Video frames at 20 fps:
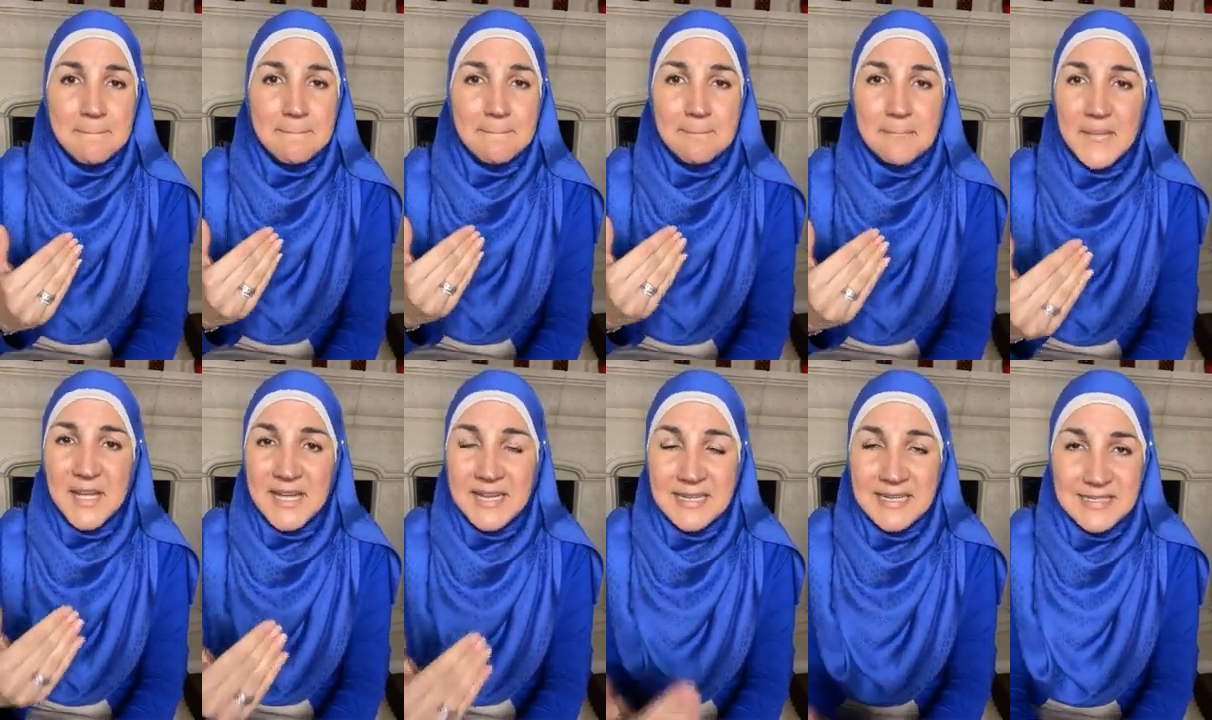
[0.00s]

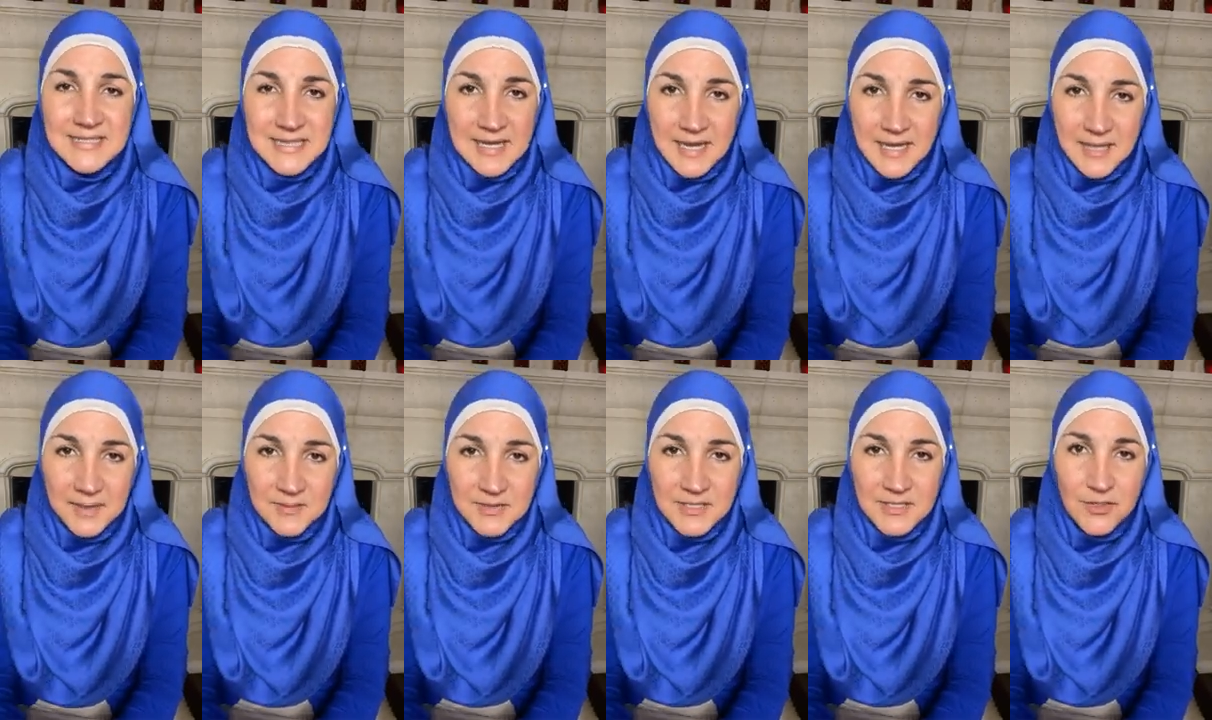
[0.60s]
many
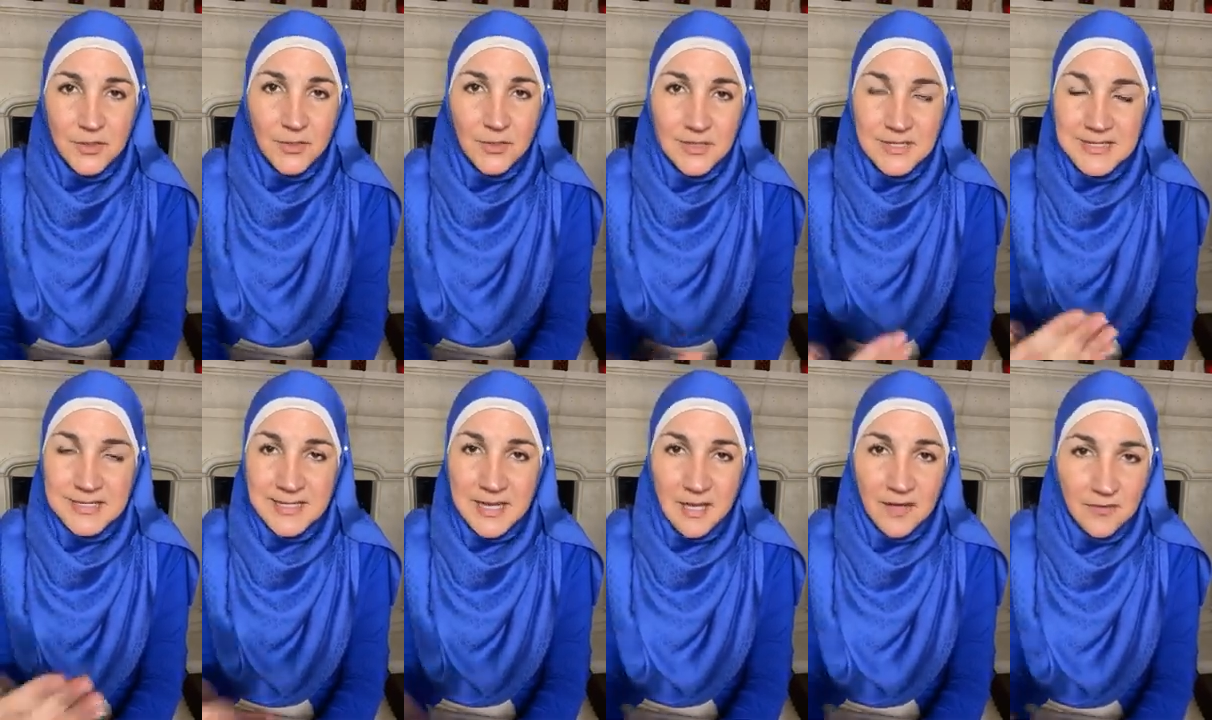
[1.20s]
times
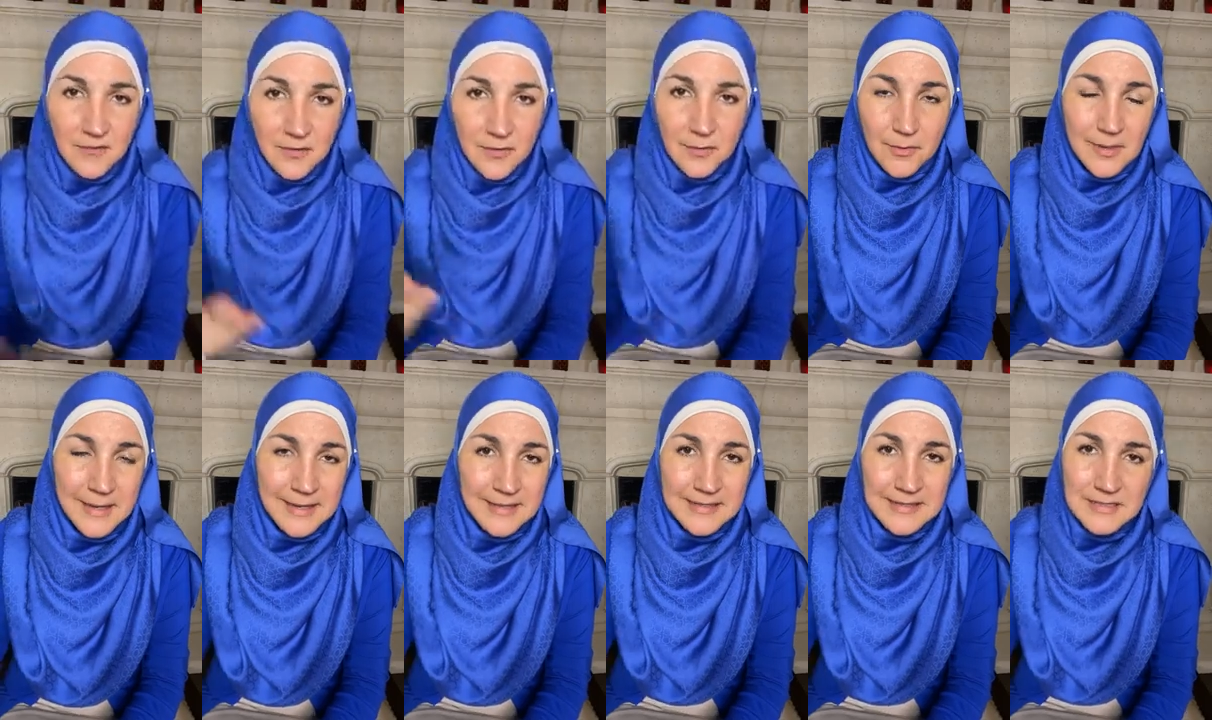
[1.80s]
yourself, you were
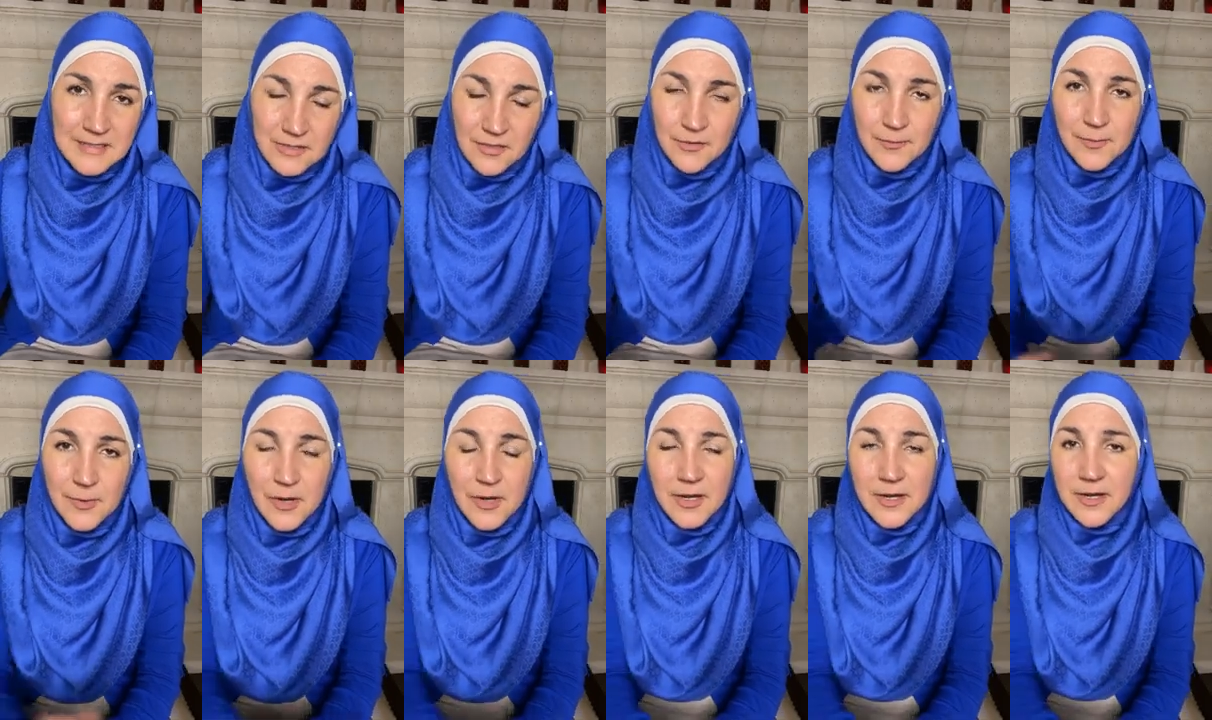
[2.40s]
at a dinner
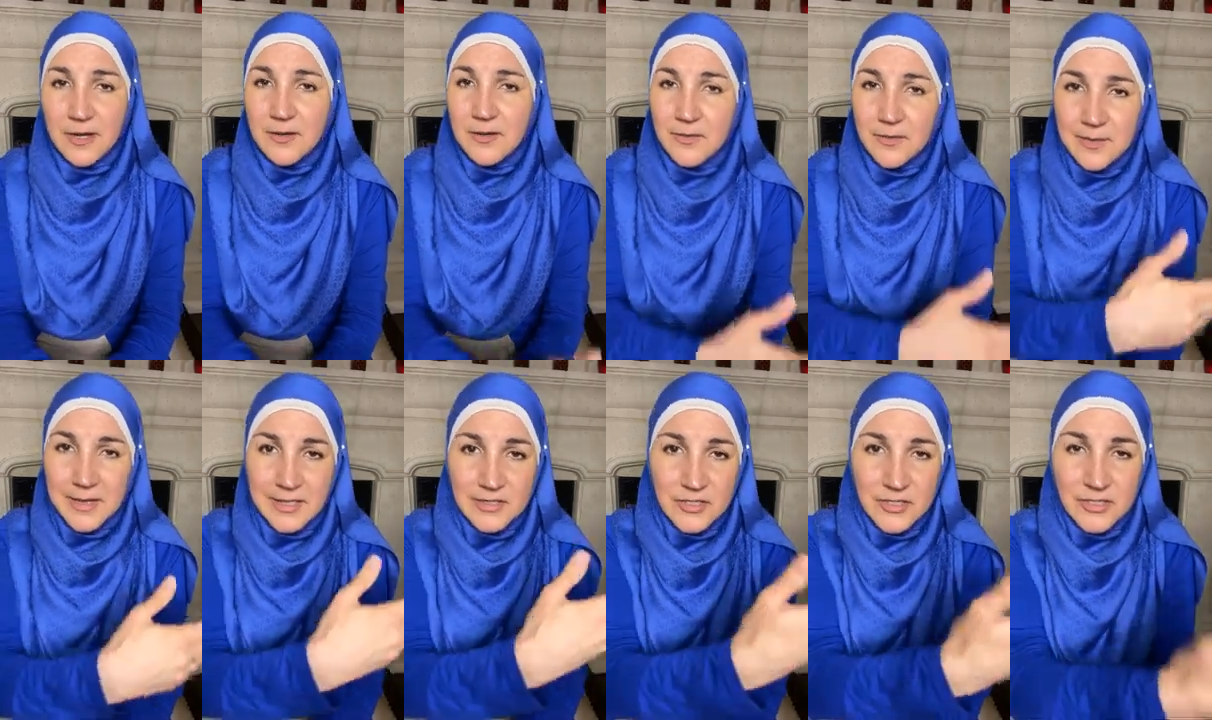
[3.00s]
party, you
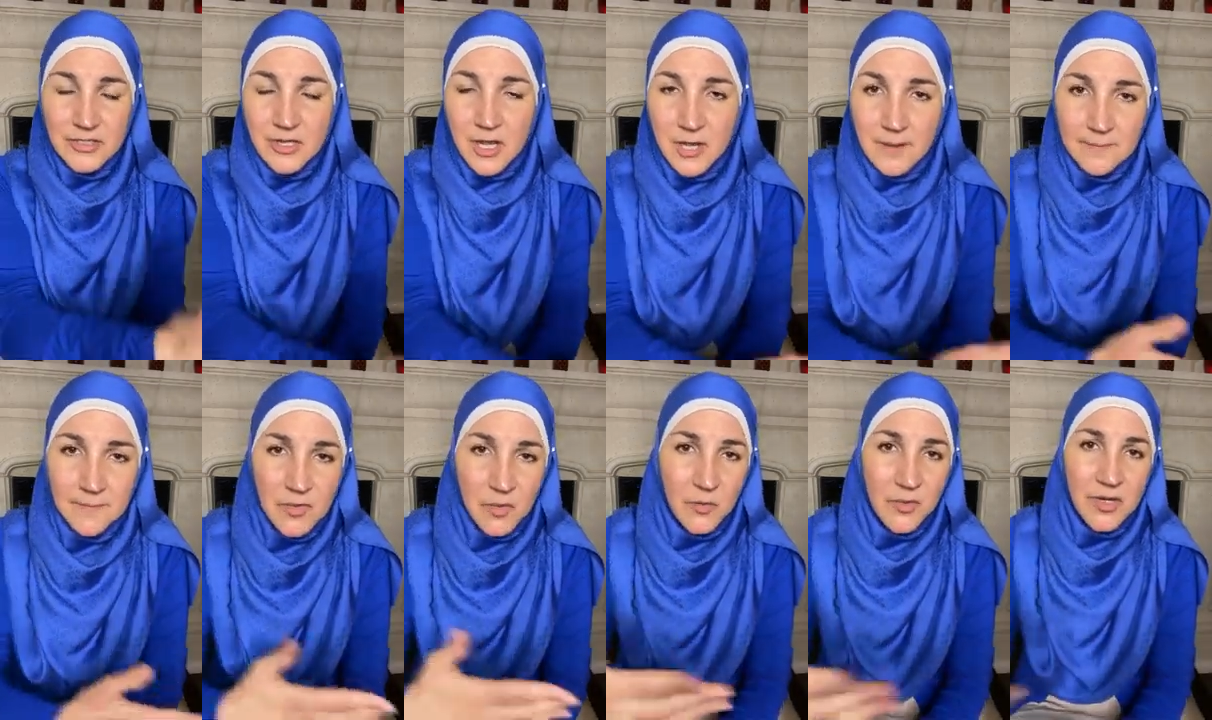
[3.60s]
went
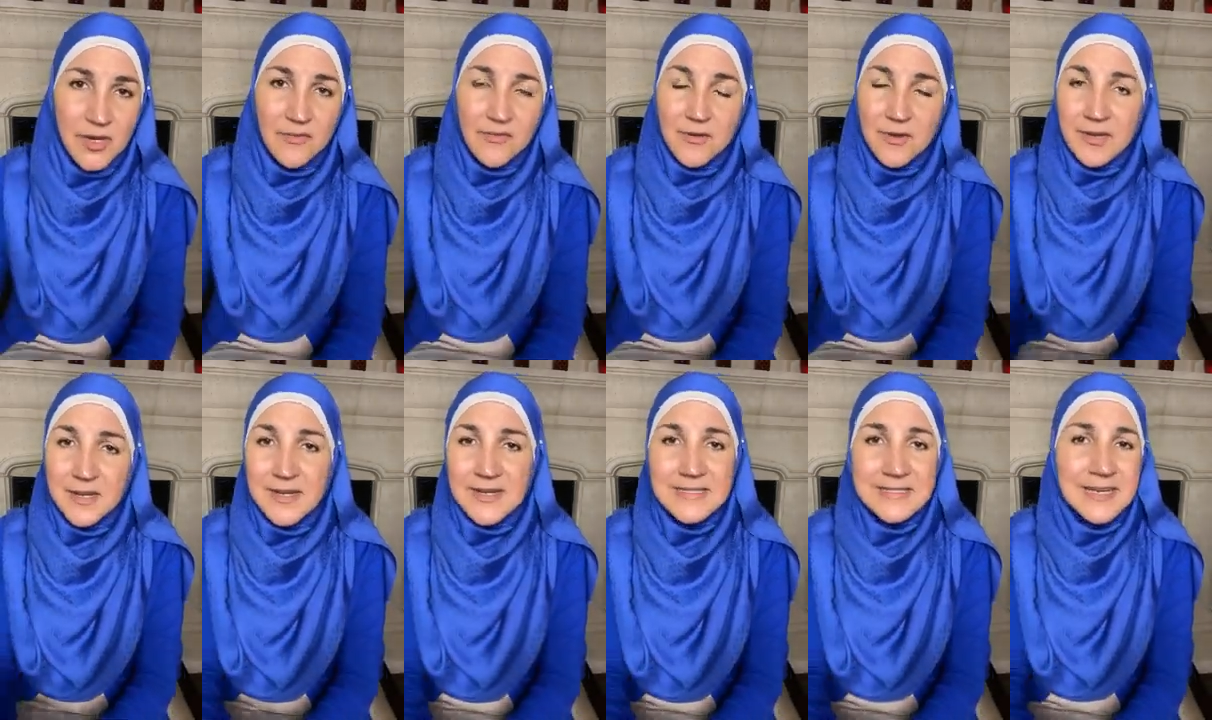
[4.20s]
shopping, whatever
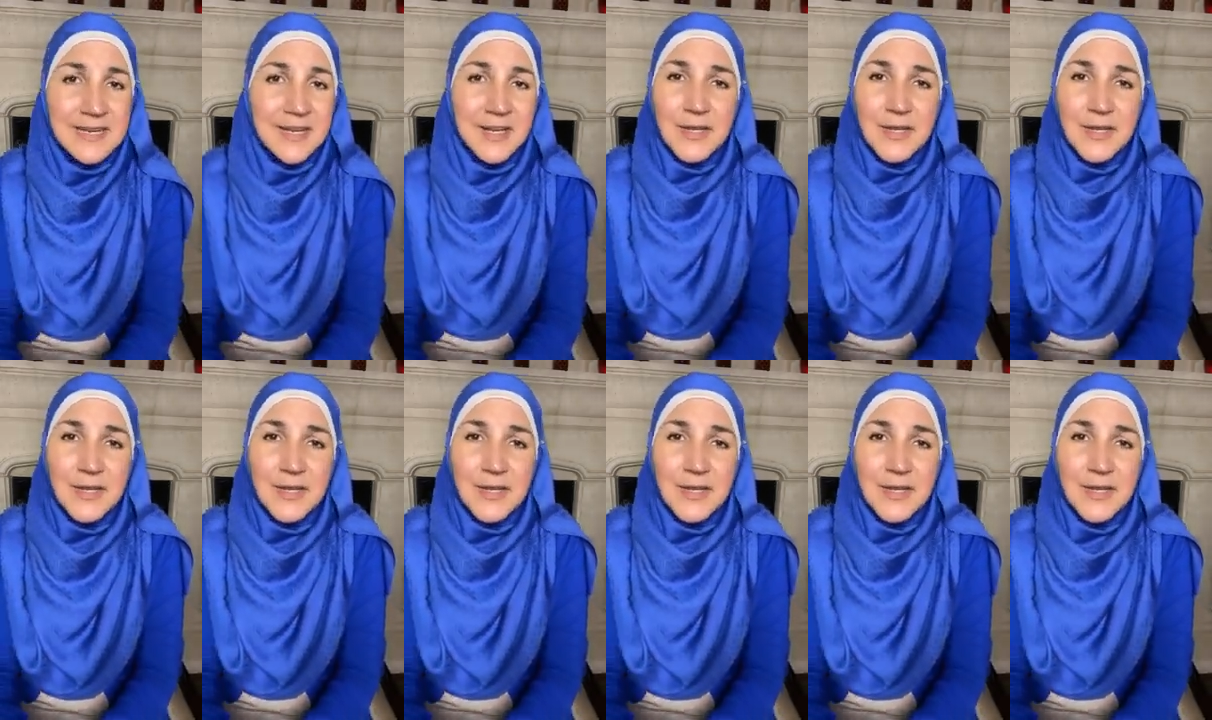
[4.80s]
it is,